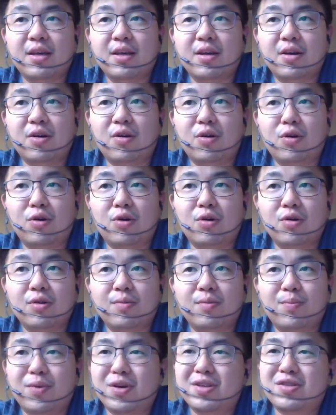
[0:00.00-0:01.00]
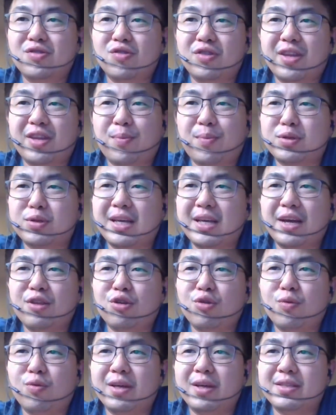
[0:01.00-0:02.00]
or because your deposit, I don't
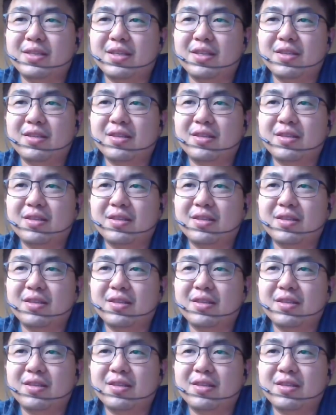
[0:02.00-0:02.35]
know what is it.